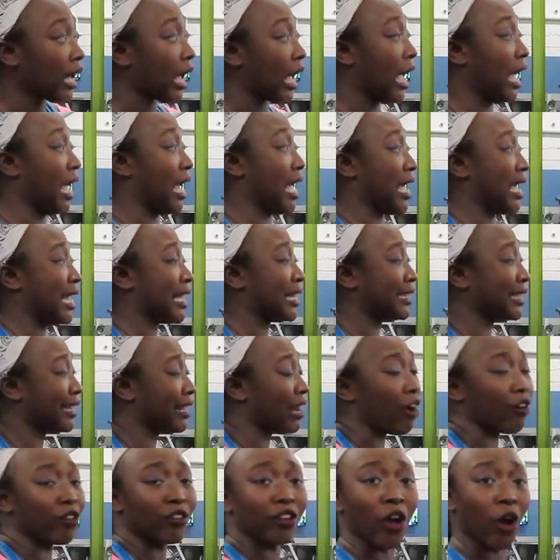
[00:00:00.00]
And then
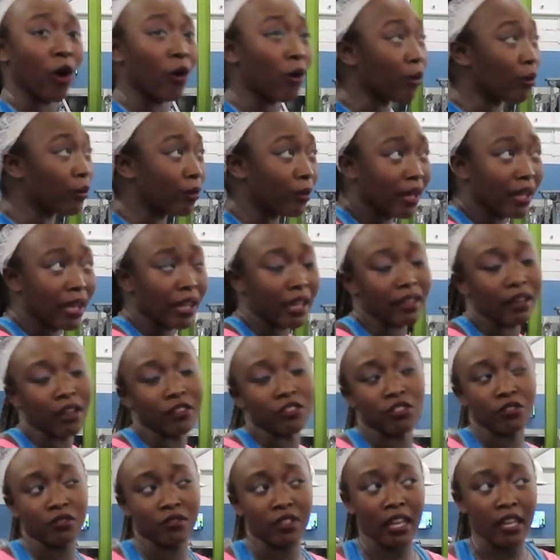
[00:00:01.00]
I'll go.
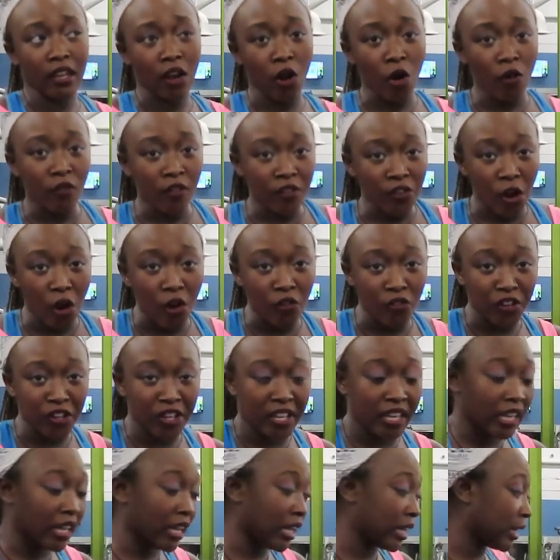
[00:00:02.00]
I'll do that over and over
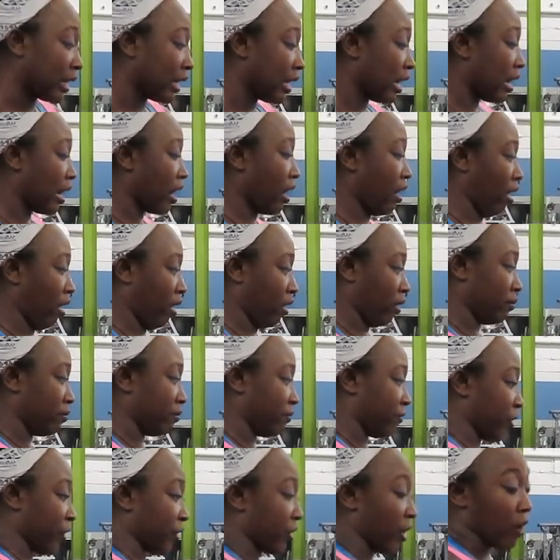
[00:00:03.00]
again.
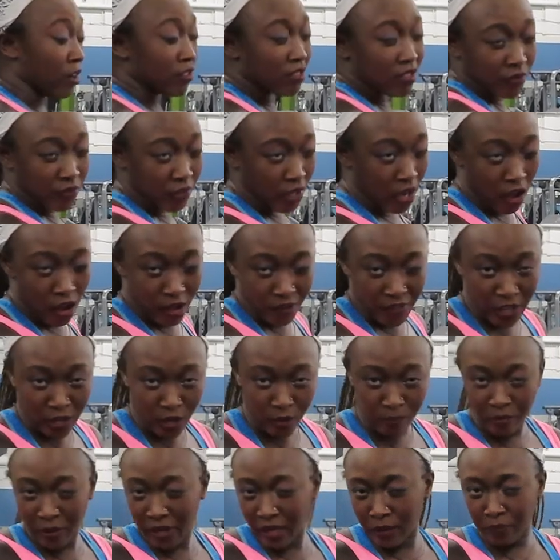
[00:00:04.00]
Um, for those of y'all that are
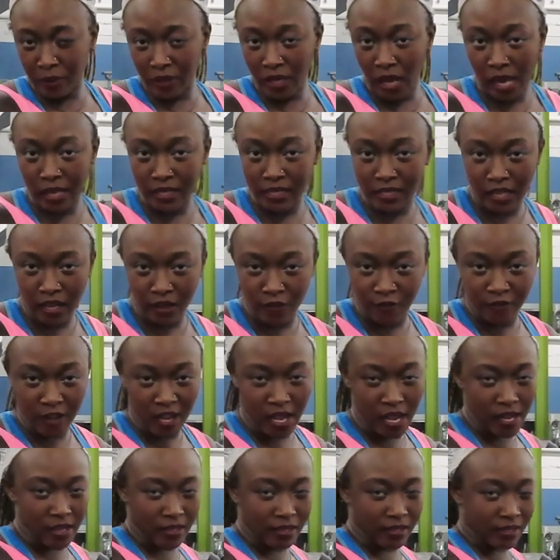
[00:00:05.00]
big Beyoncé
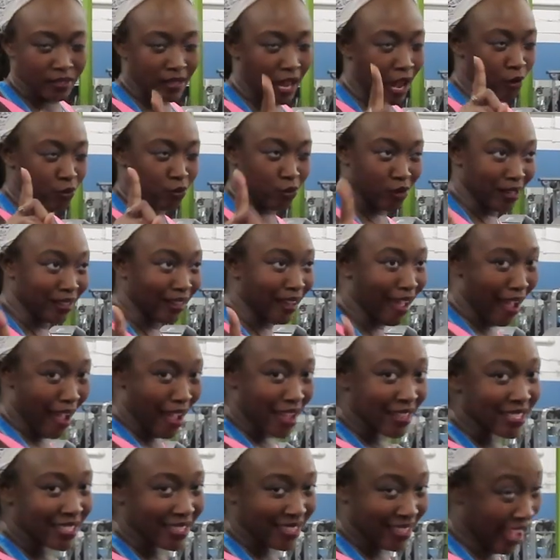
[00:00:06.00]
fans, I
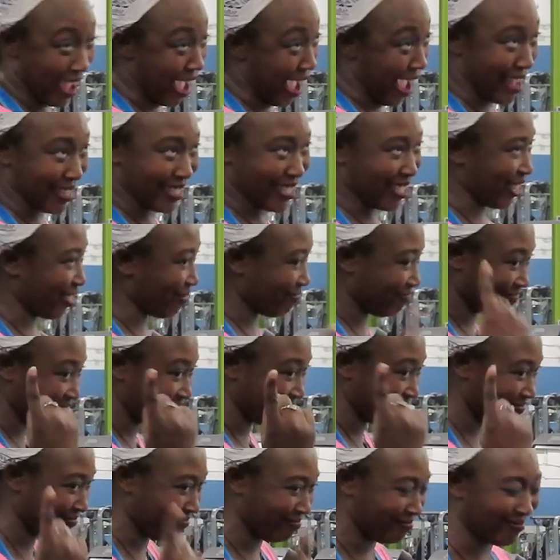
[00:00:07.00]
realize that
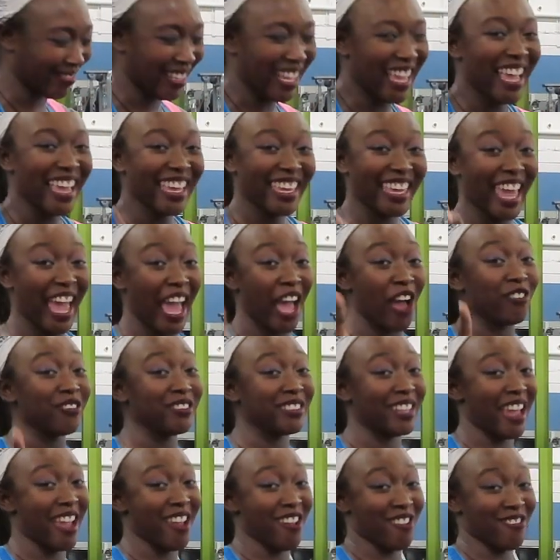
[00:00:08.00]

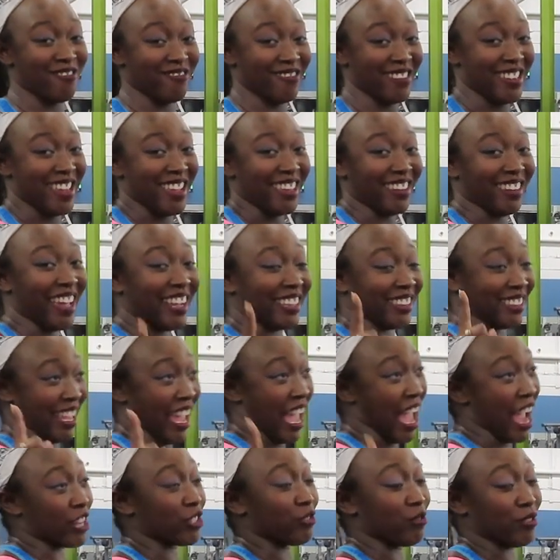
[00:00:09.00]
Countdown, like the
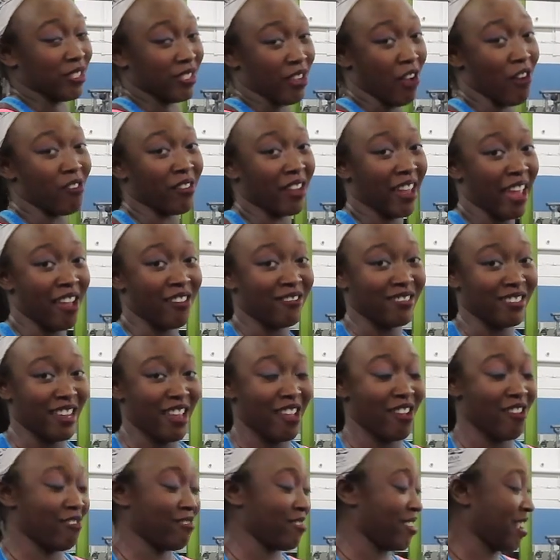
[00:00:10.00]
actual song
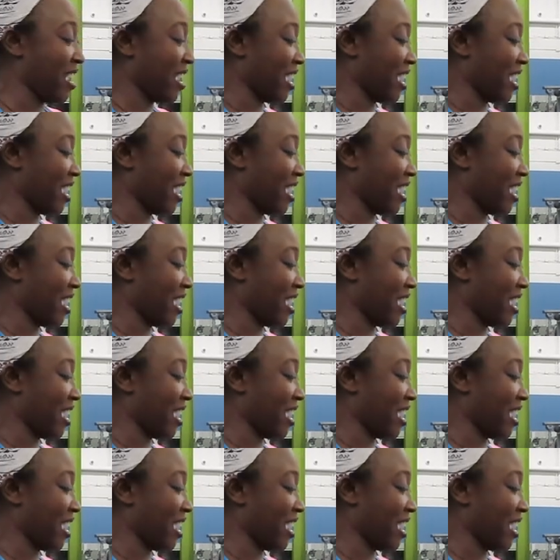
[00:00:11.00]
Countdown,